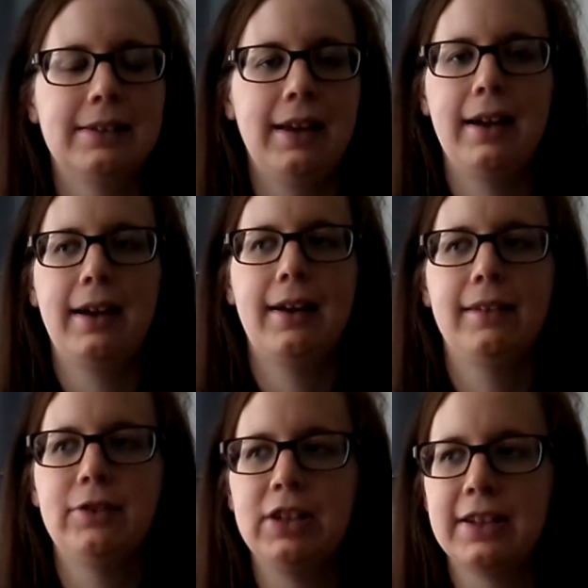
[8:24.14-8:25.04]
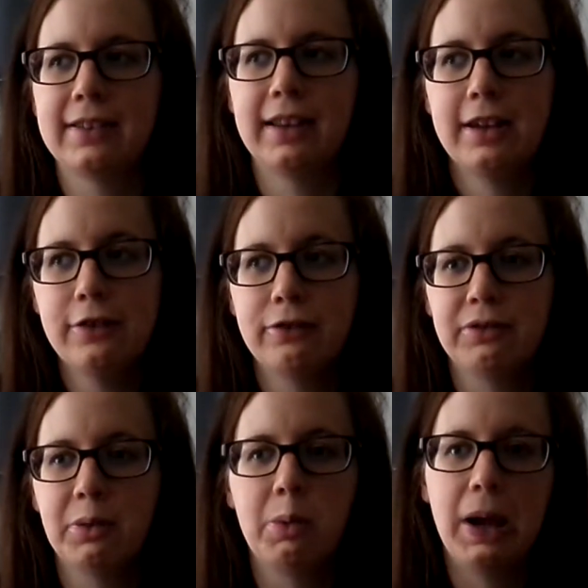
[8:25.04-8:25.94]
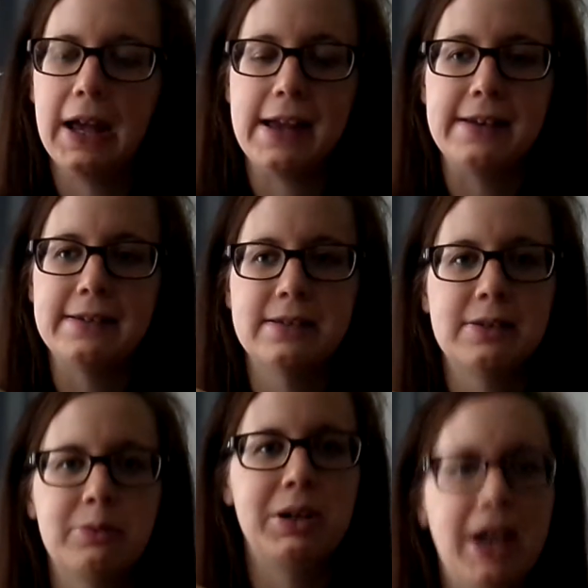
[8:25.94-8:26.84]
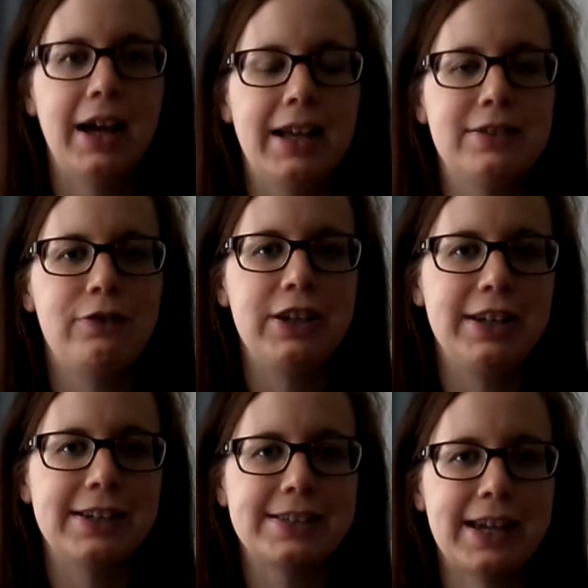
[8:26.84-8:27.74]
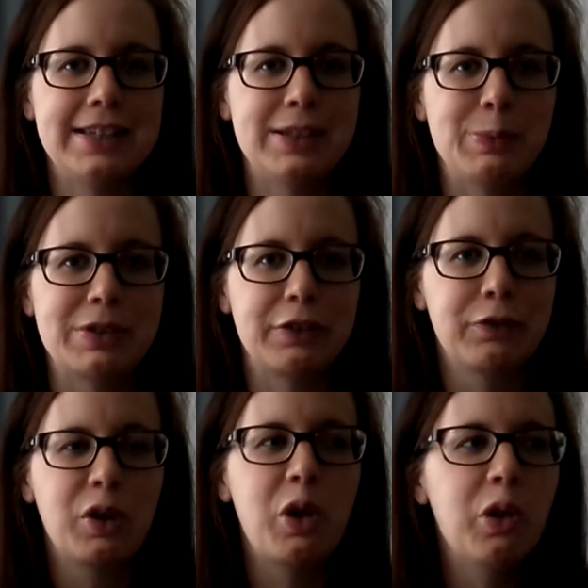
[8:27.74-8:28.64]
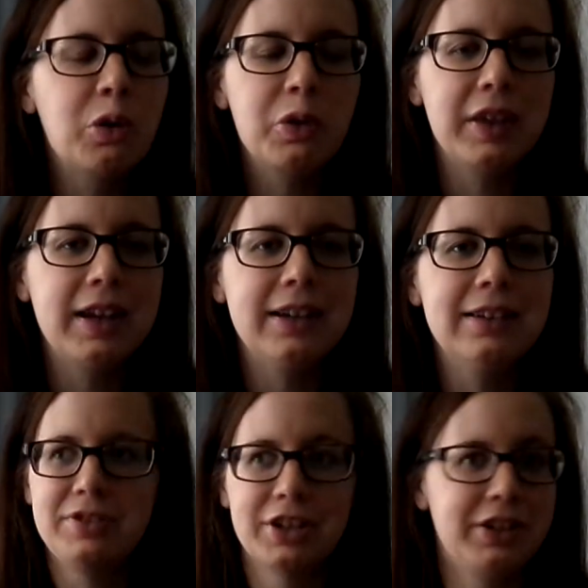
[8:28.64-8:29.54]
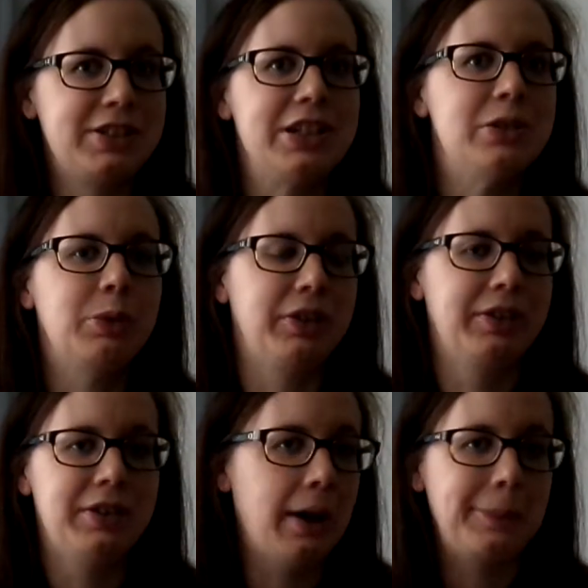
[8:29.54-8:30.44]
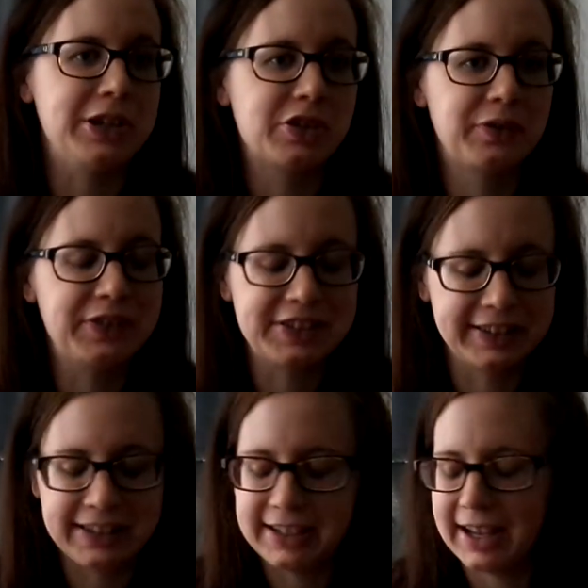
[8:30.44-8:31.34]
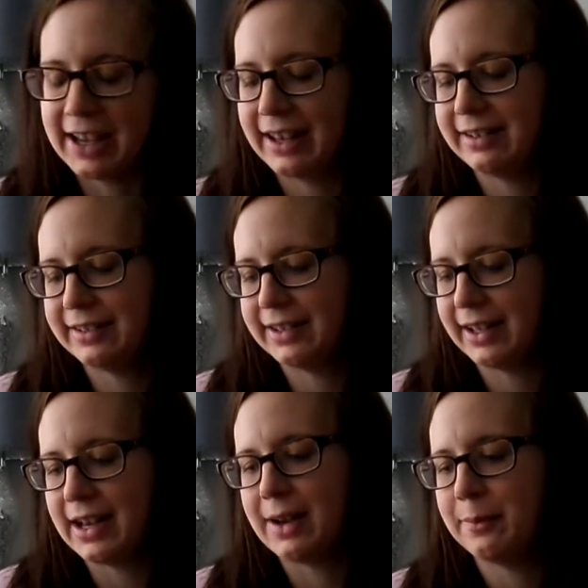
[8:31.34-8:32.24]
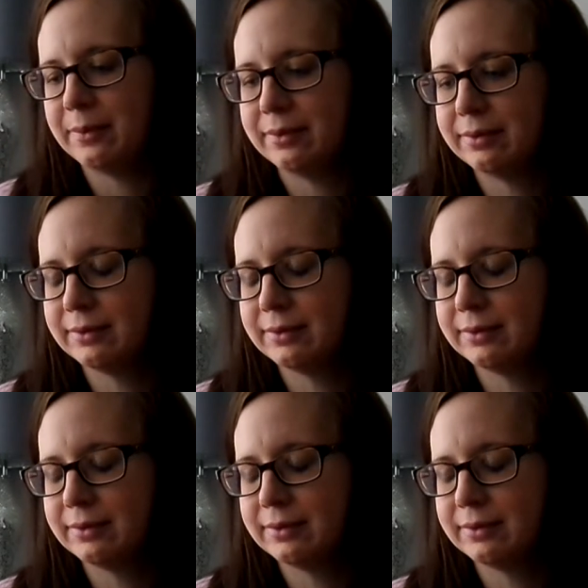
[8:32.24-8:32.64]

uh, Olivia's life when we had various items of clothing, dirtied with nappies obviously, and um,